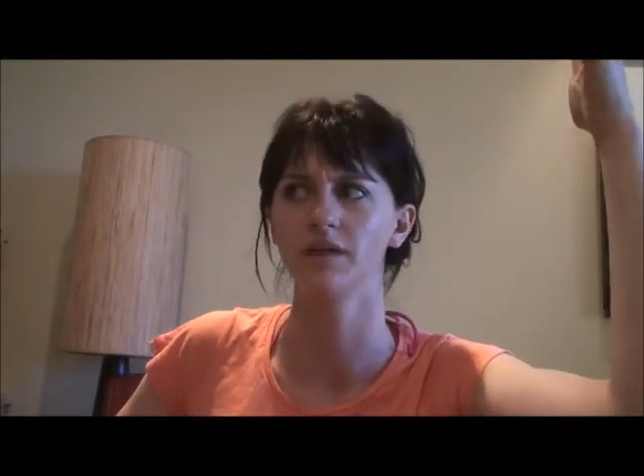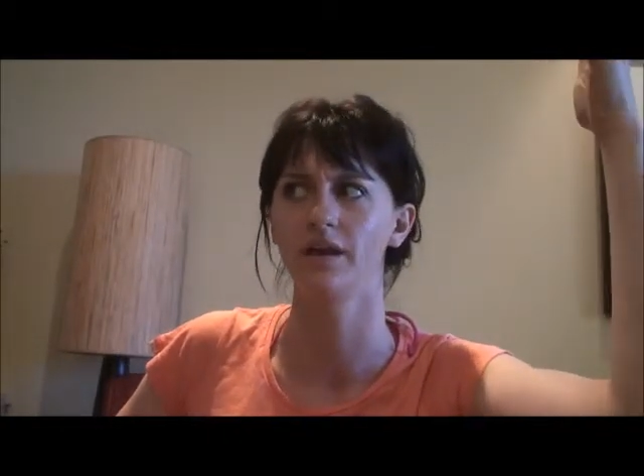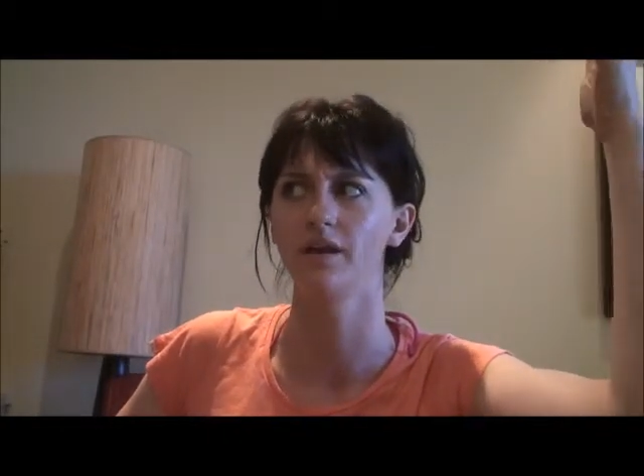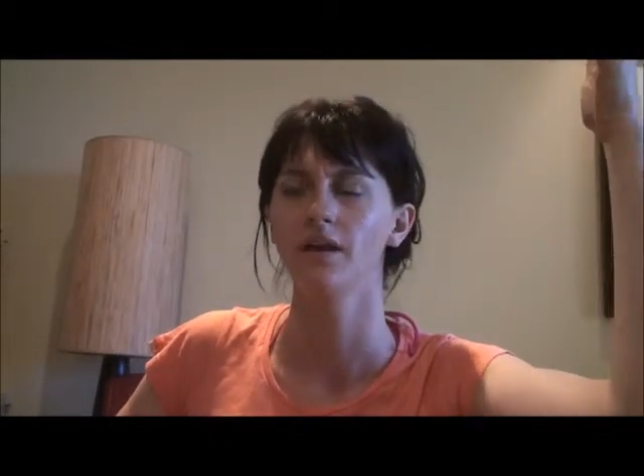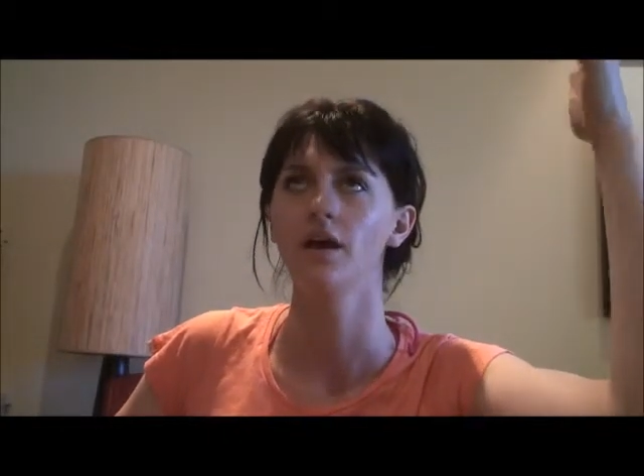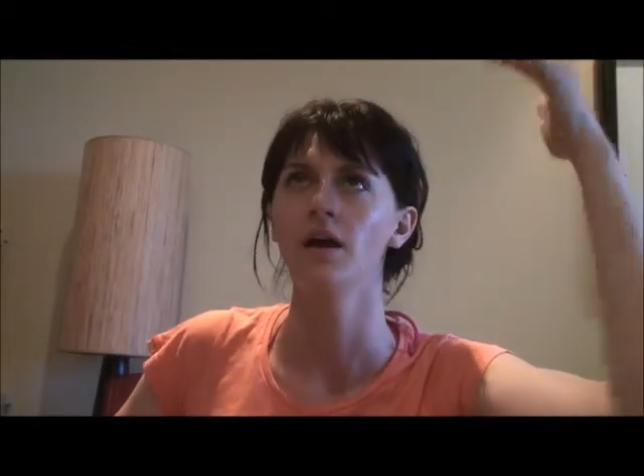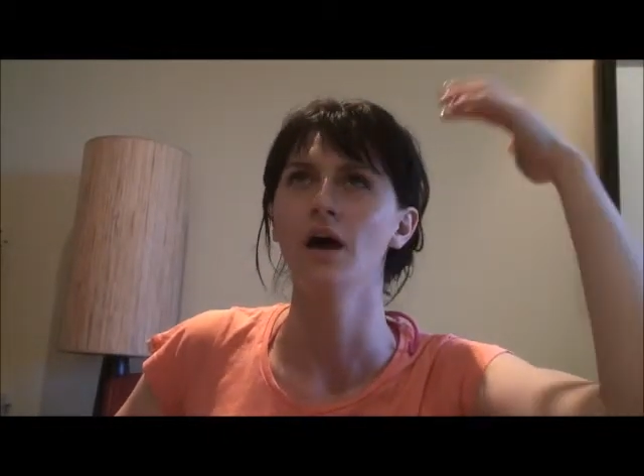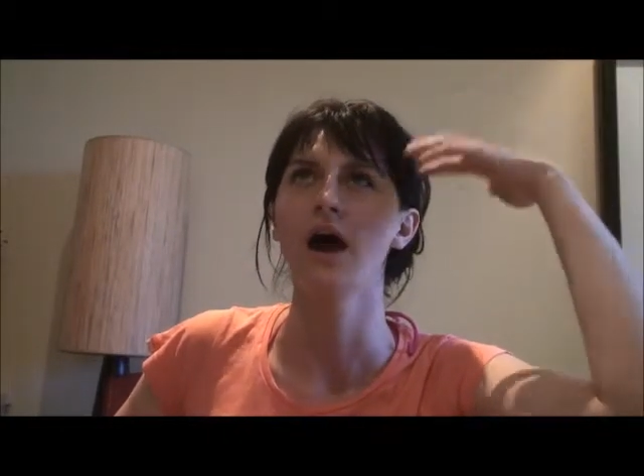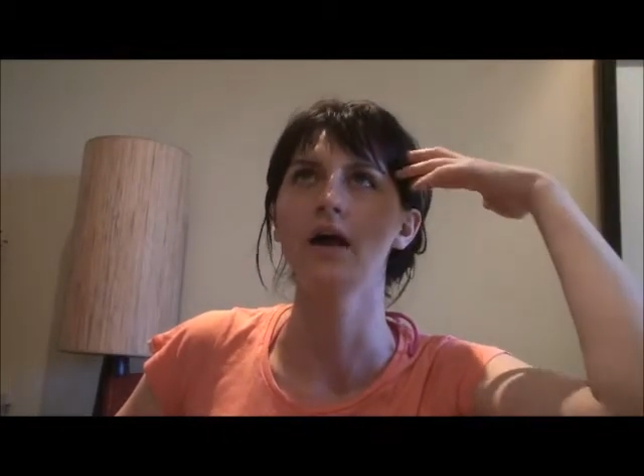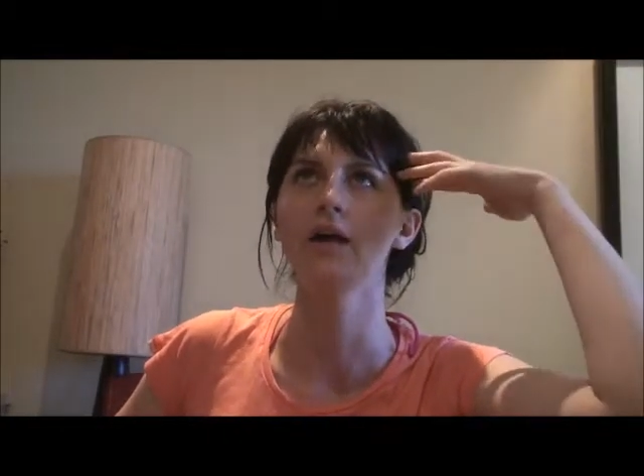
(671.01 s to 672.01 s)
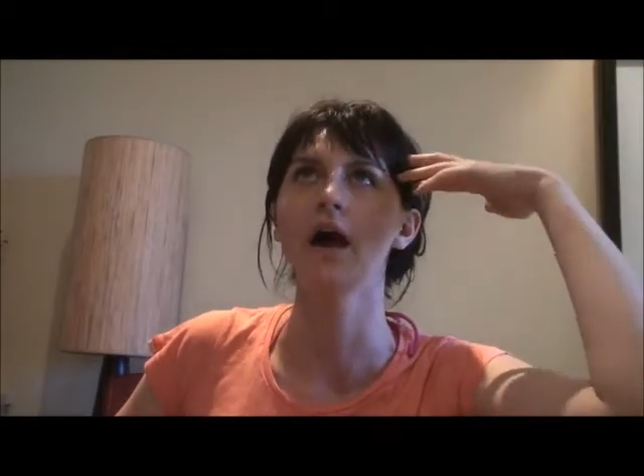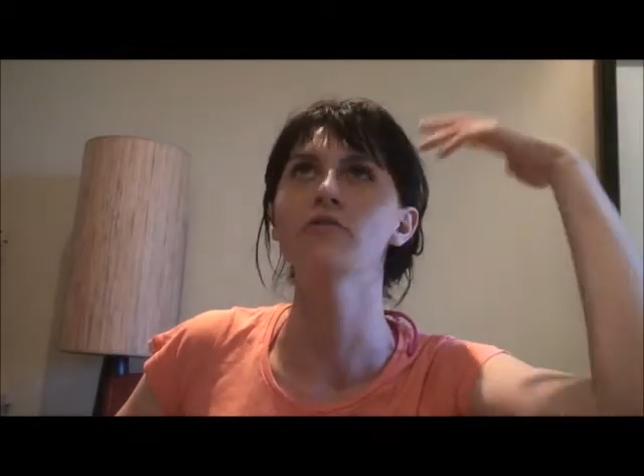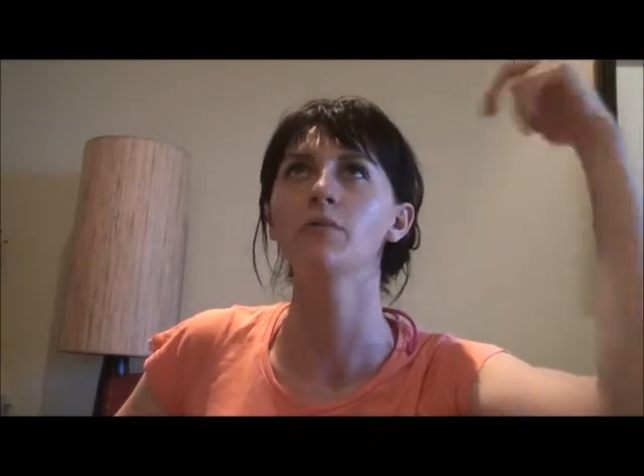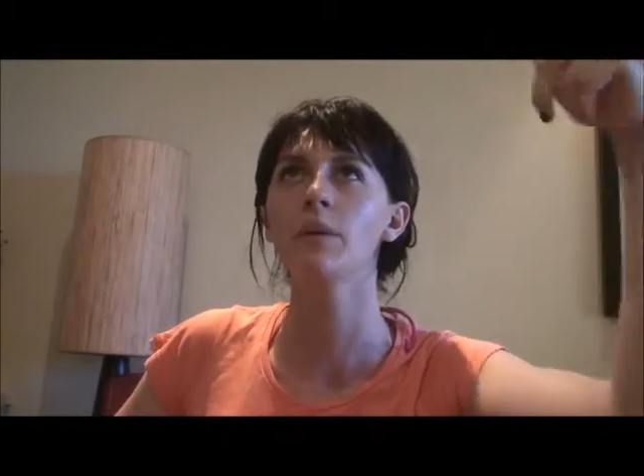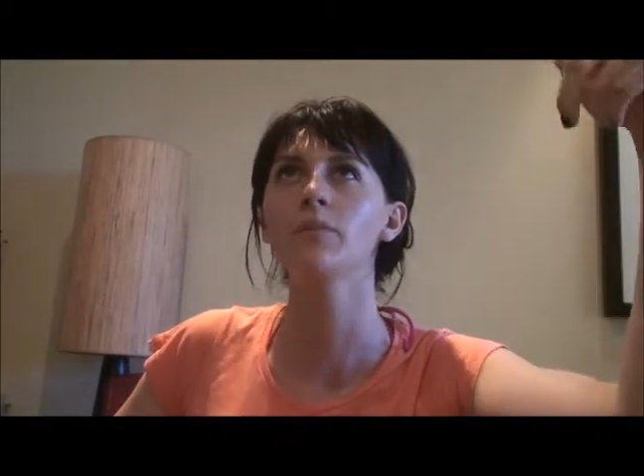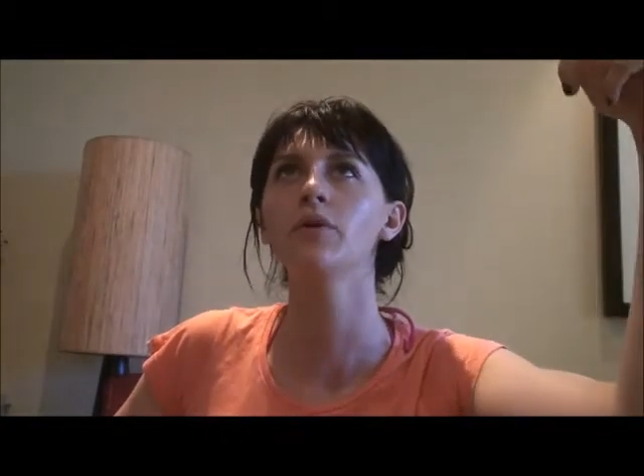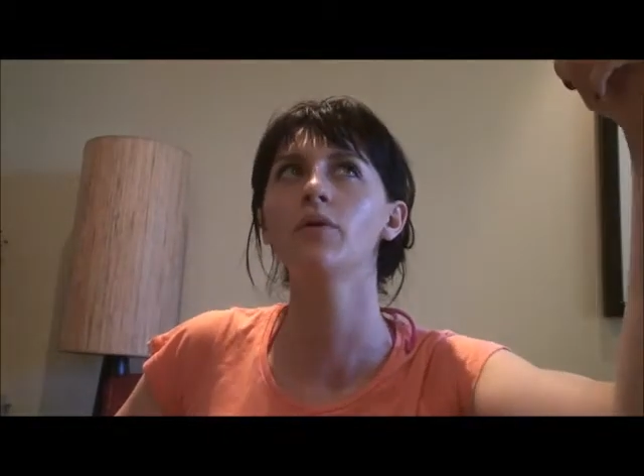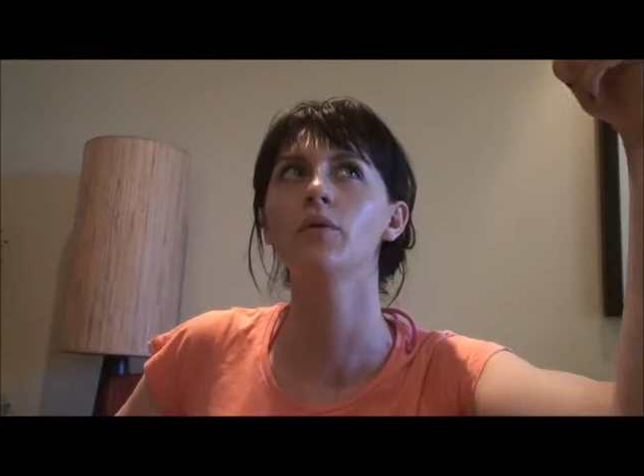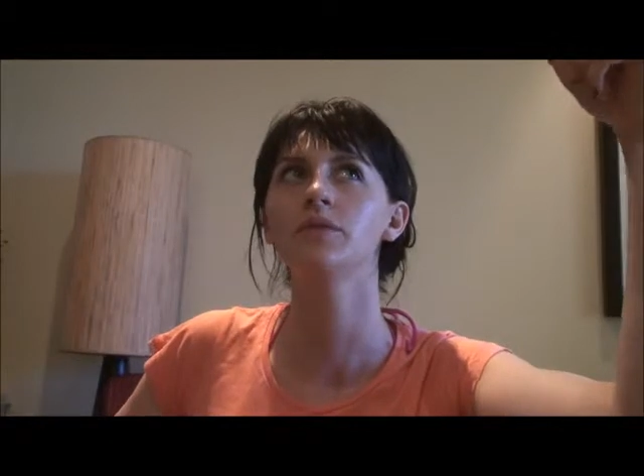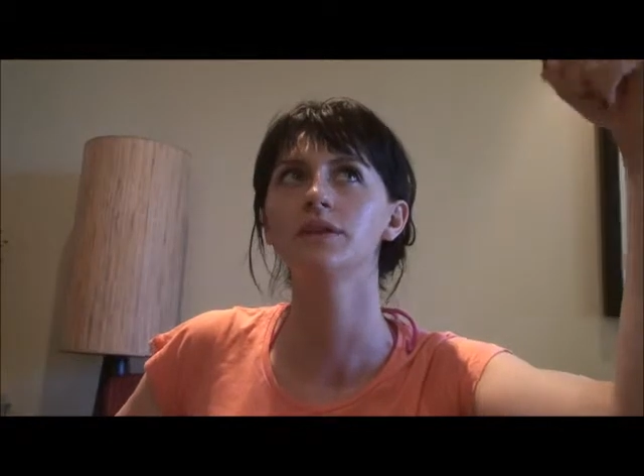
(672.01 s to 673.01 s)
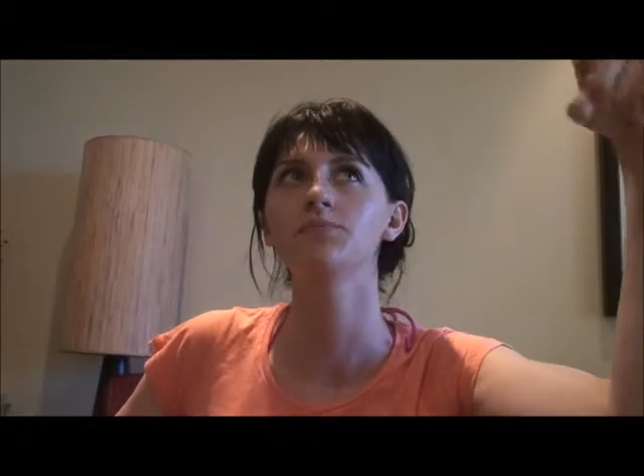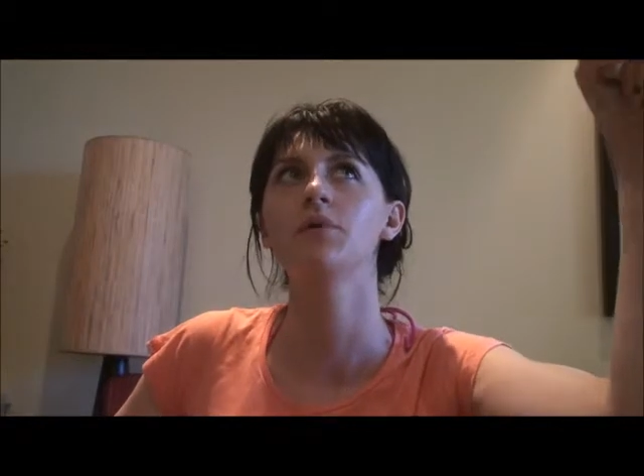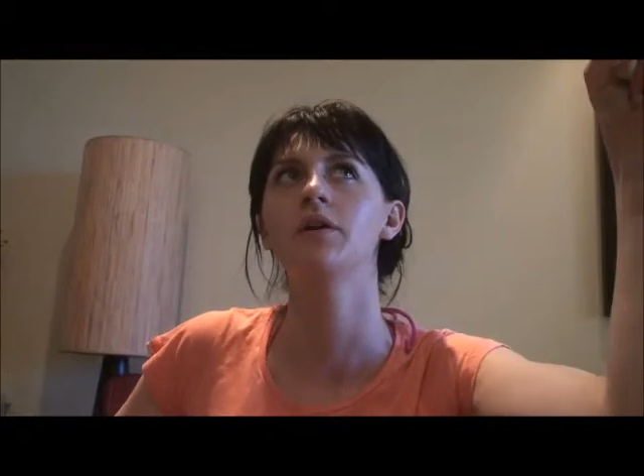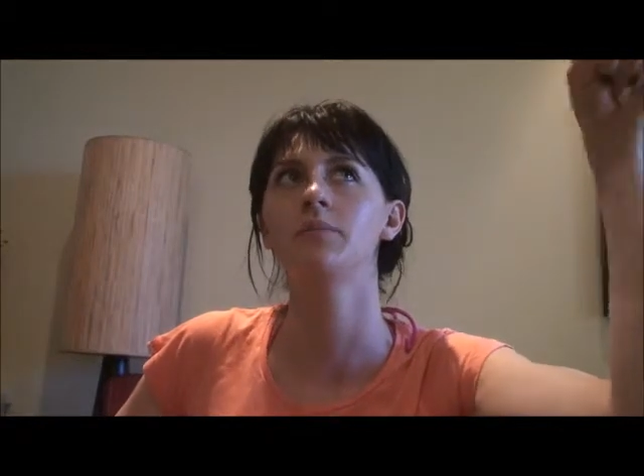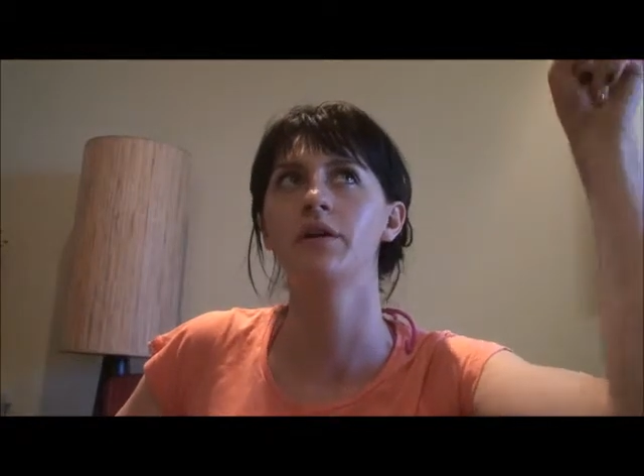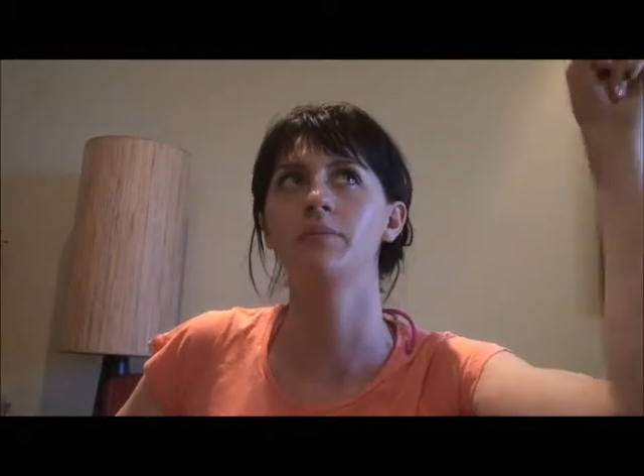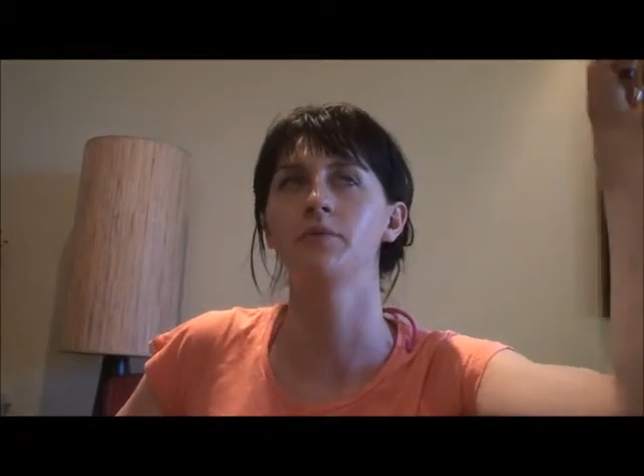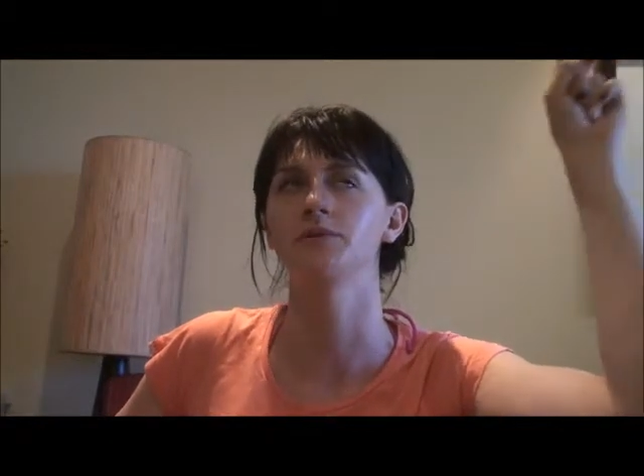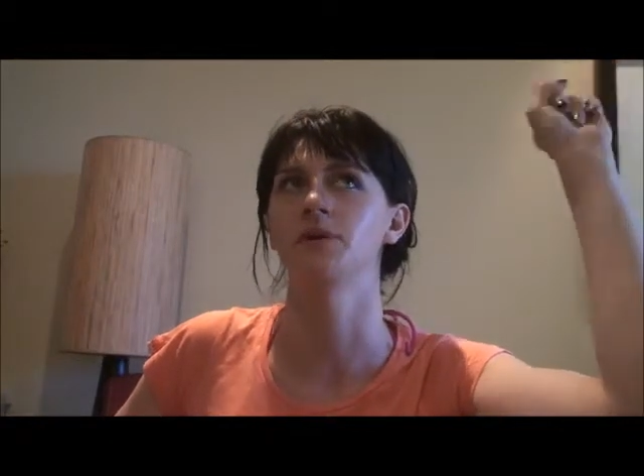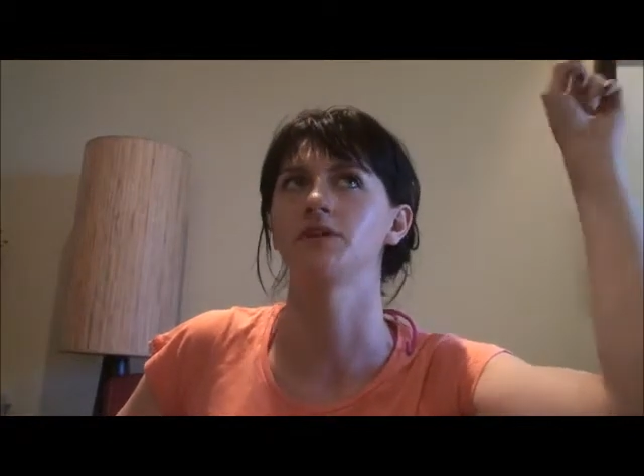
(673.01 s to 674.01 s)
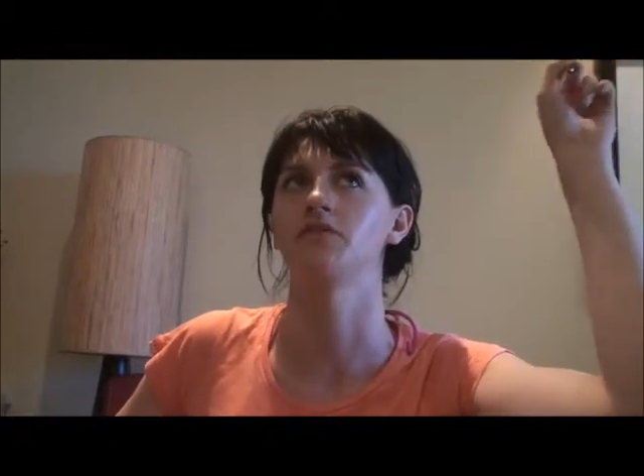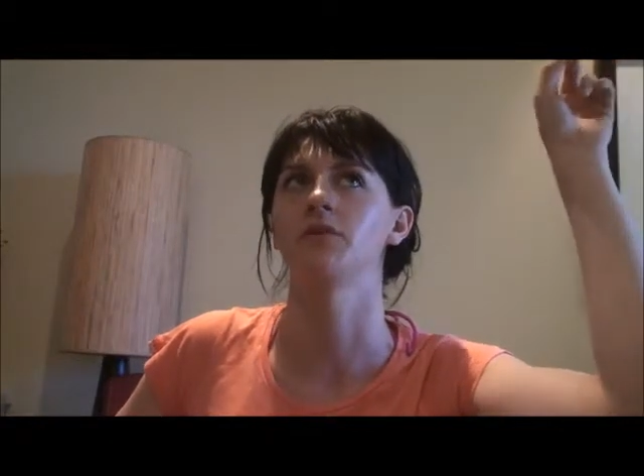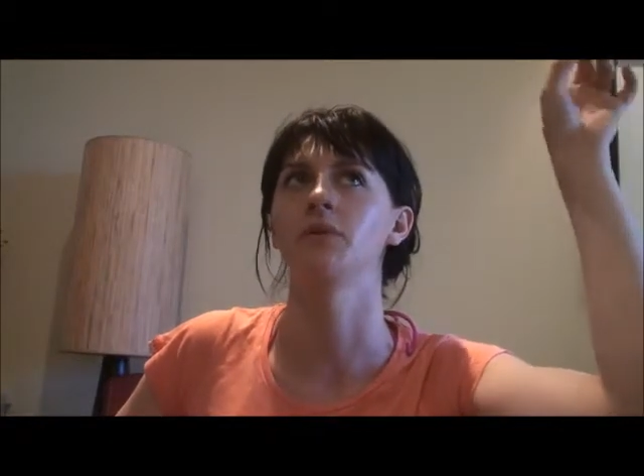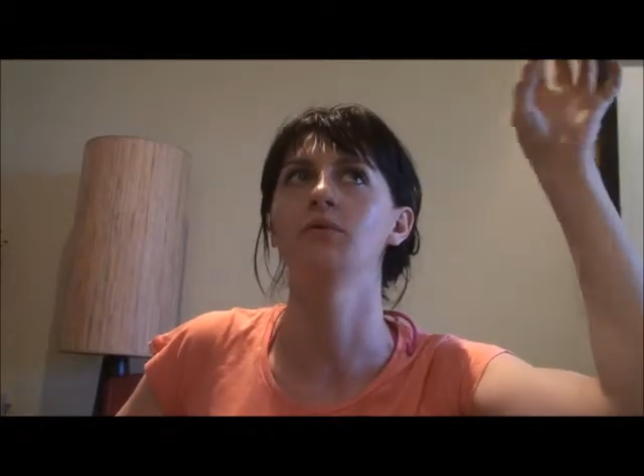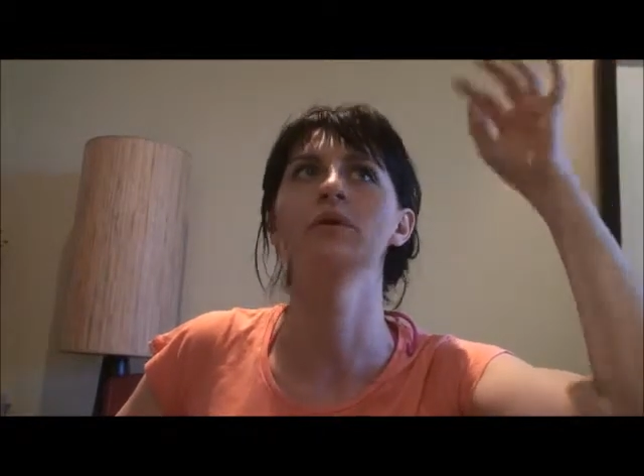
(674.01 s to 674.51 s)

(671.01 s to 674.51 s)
Like, I remember this put it in perspective for me.